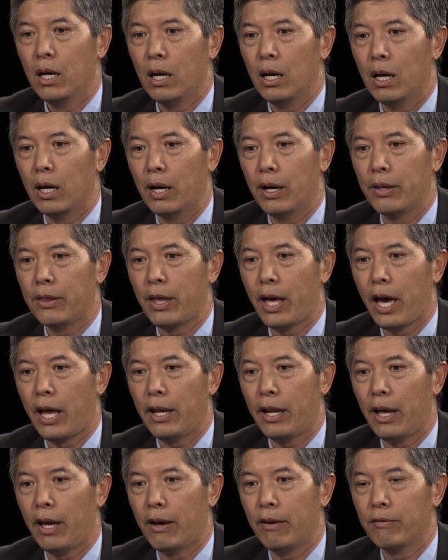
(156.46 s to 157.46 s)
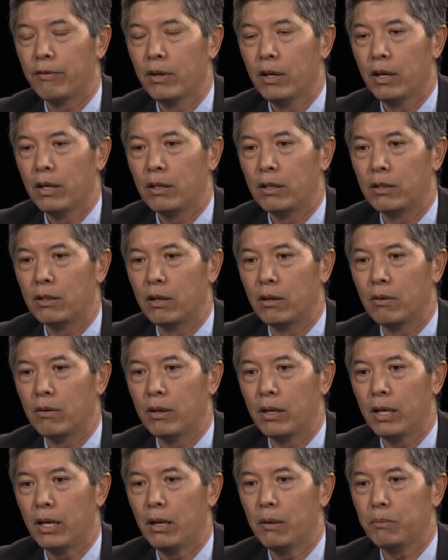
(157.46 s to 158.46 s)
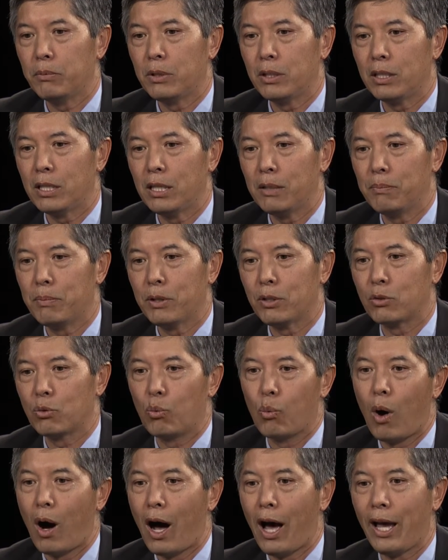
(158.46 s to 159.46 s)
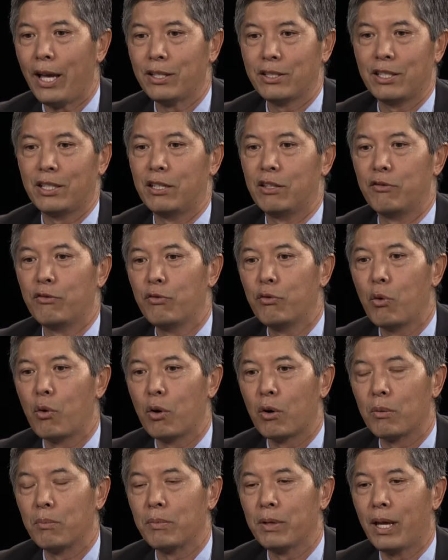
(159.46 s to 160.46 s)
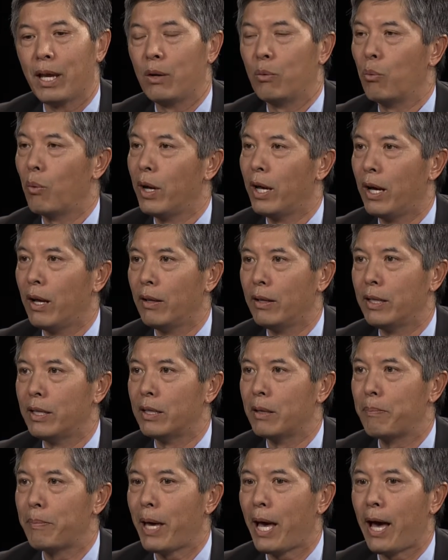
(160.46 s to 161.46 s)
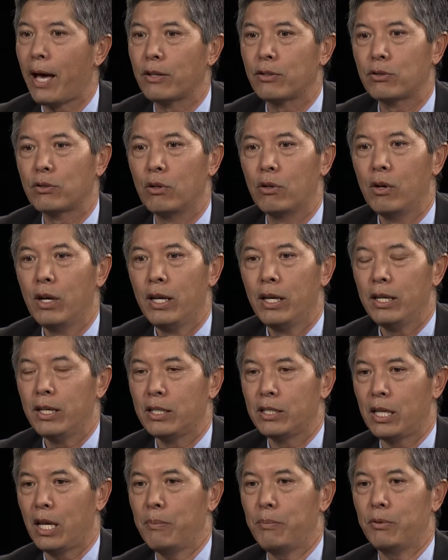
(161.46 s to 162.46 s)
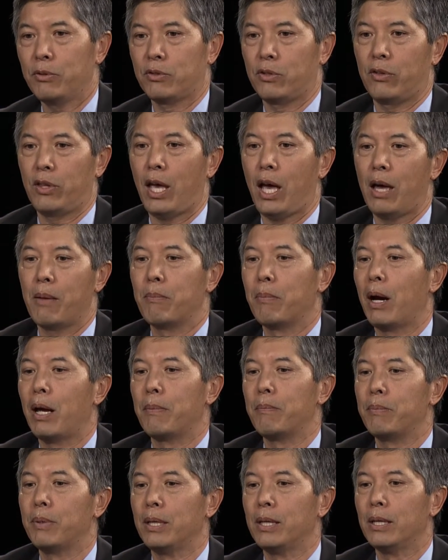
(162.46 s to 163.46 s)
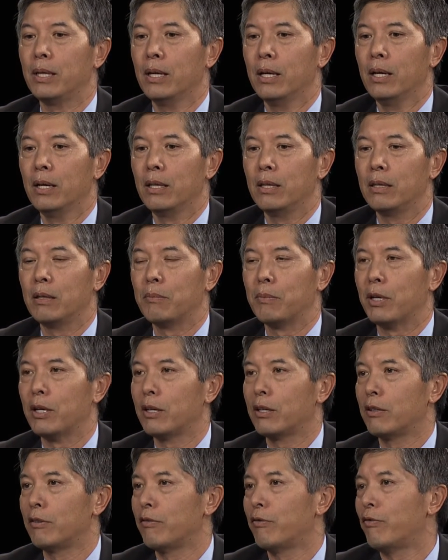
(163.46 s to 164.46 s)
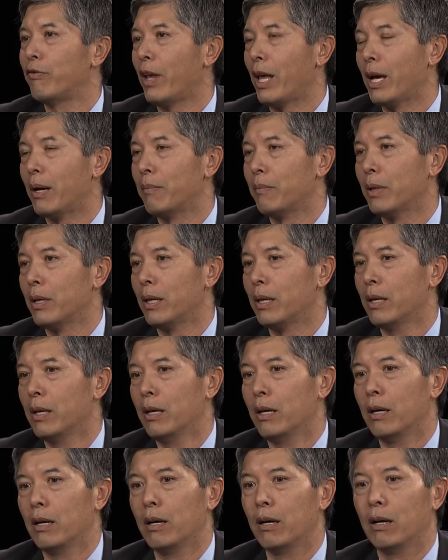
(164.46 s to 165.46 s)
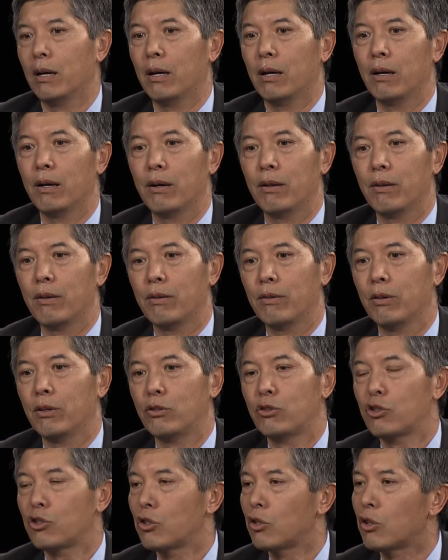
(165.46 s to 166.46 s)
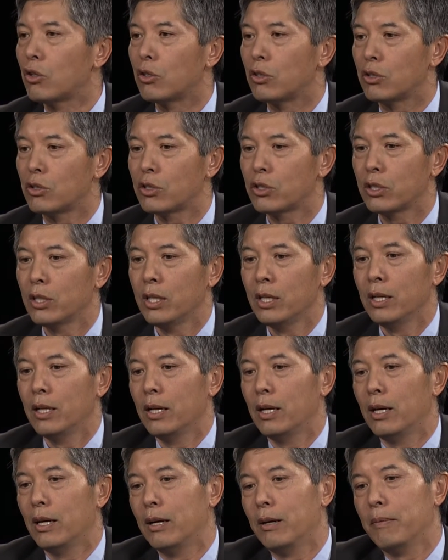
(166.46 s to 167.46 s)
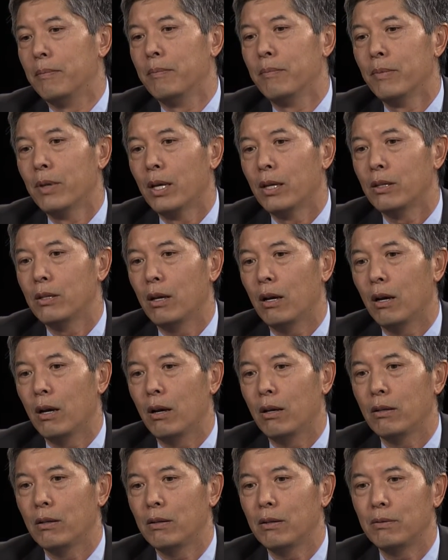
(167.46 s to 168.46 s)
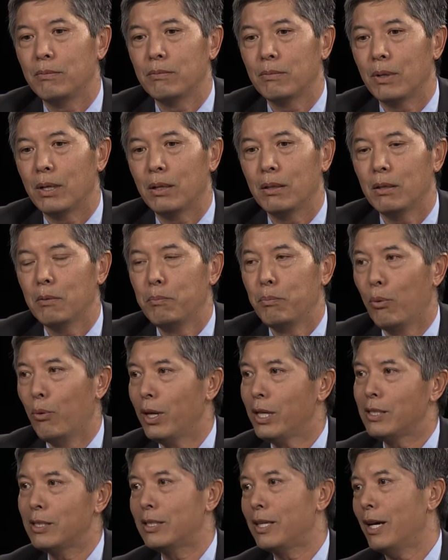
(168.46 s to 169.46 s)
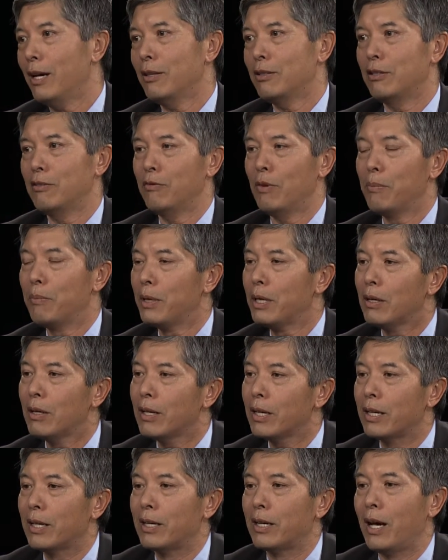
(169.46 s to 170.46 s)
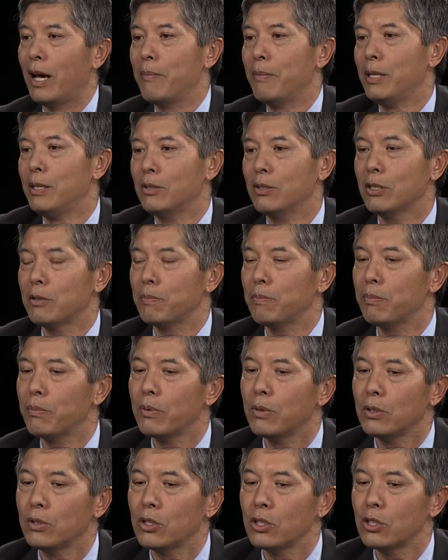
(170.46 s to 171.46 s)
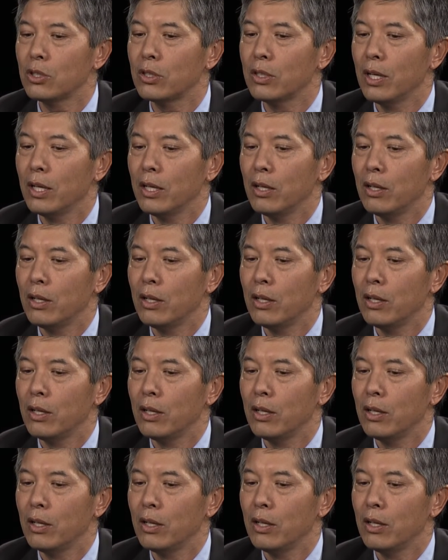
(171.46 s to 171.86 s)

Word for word: uh, that have you know, helped to keep us wise and informed and well in the past. So examples of that might be the American family, uh, the church, um, uh, the Boy Scouts of America. I mean, just just